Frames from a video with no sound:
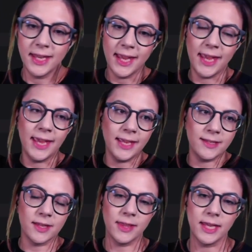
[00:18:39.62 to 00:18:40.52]

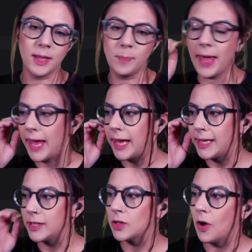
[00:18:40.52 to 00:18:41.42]
is the
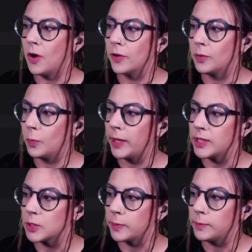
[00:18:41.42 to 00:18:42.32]
page on
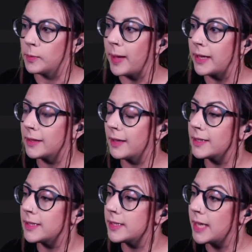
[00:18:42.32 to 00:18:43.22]
which we will make that
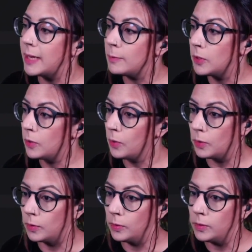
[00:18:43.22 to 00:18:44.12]
same
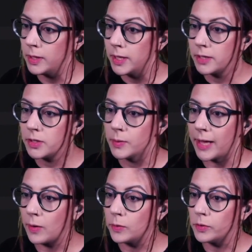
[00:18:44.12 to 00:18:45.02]
call to
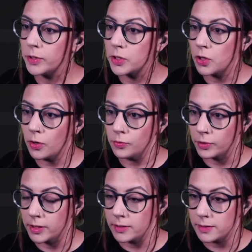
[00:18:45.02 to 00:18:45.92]
get all the
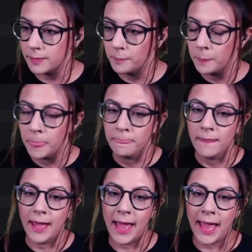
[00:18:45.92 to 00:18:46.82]
genres
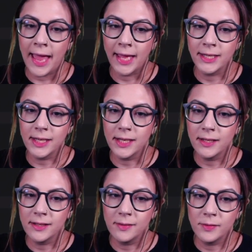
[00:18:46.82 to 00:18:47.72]
and
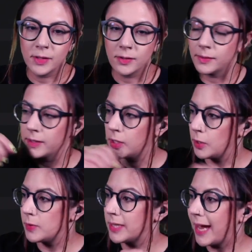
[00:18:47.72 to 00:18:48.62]

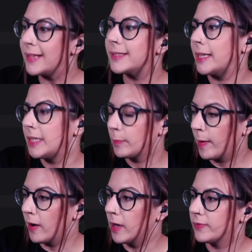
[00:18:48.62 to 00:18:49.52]
use
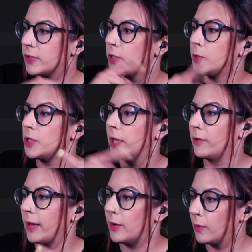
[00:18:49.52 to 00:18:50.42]
getStaticPaths to
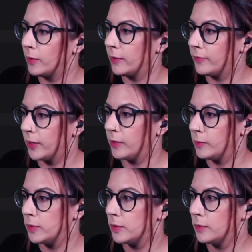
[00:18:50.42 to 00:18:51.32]
generate all of
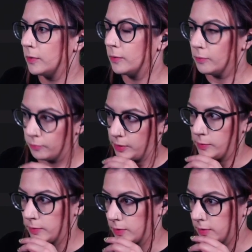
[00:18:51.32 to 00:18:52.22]
those
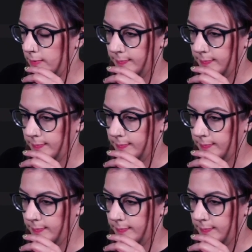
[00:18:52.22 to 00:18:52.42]
routes